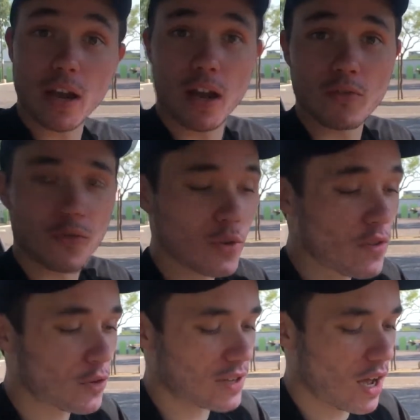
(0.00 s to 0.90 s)
in a few
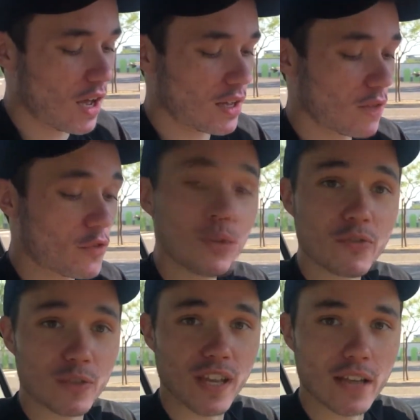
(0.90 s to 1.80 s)
different uh, a few
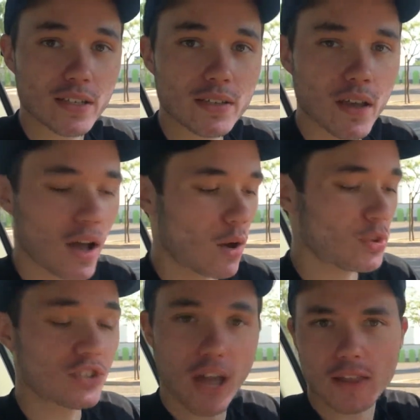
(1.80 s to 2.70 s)
different sizes. Uh,
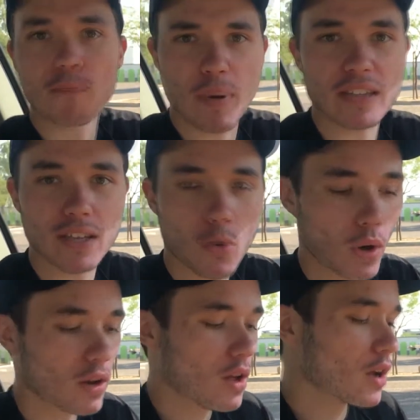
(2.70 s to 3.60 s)
we just got the basic
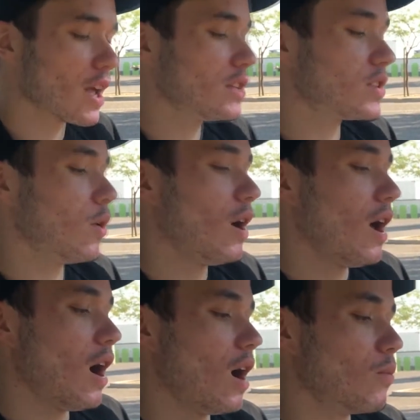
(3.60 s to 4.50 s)
one. Okay, so
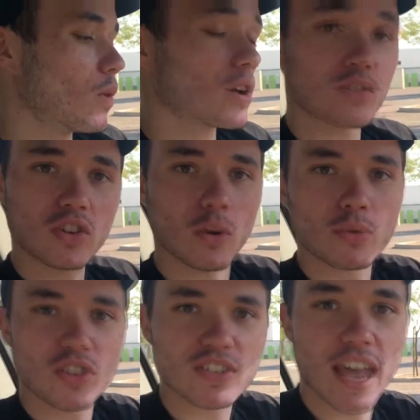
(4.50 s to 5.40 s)
um, we're gonna start
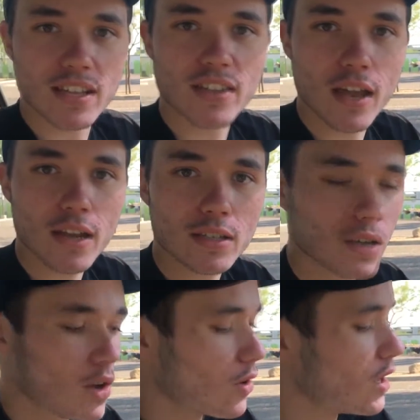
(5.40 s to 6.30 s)
with just the aesthetics,
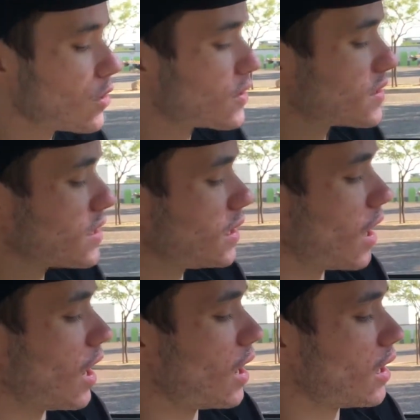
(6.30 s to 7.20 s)
right? You can see,
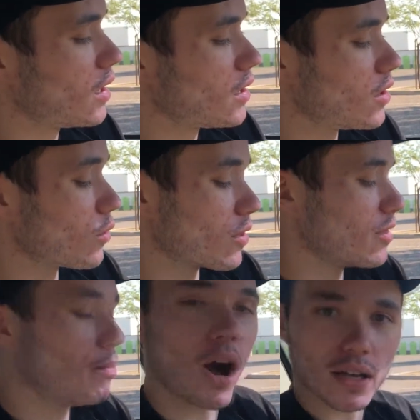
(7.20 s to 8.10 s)
uh, you know, the,
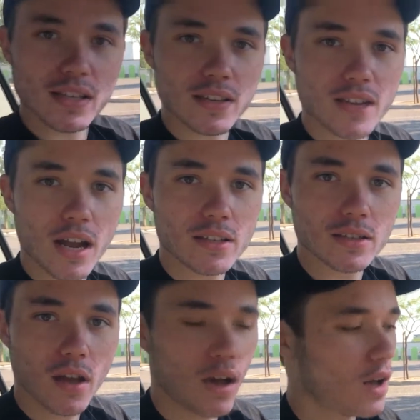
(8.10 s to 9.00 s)
the boxing is nice.
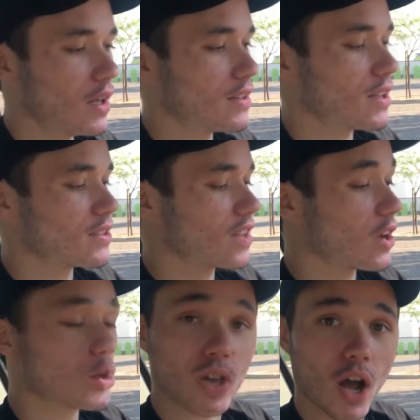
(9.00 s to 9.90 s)
Uh, it, has
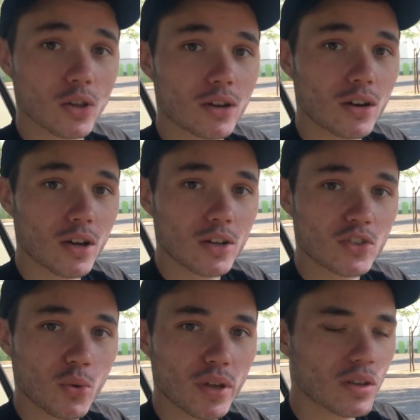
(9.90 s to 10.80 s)
got a good color
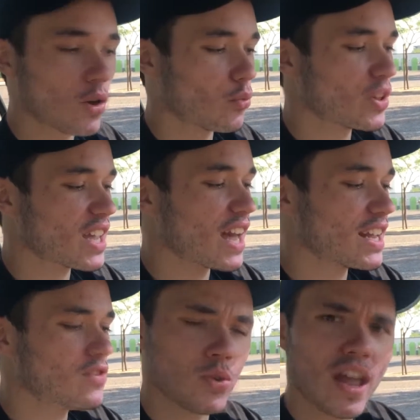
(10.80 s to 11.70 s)
to it, you know, it really kind
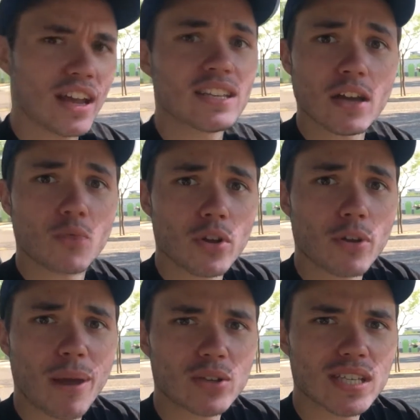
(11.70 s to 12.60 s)
of gives you the idea of what
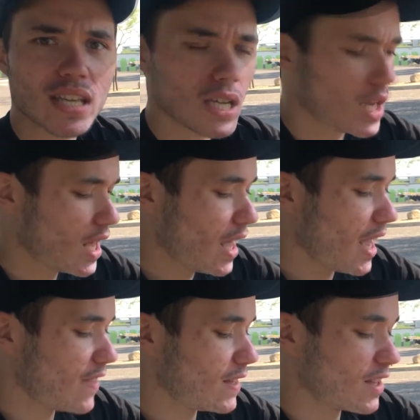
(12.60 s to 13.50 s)
you're about to eat.
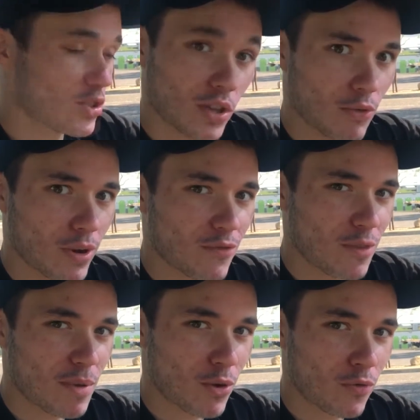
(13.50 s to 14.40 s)
And then let's get ready for
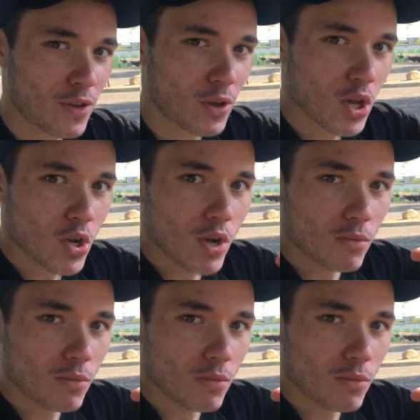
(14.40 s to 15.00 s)
the big reveal.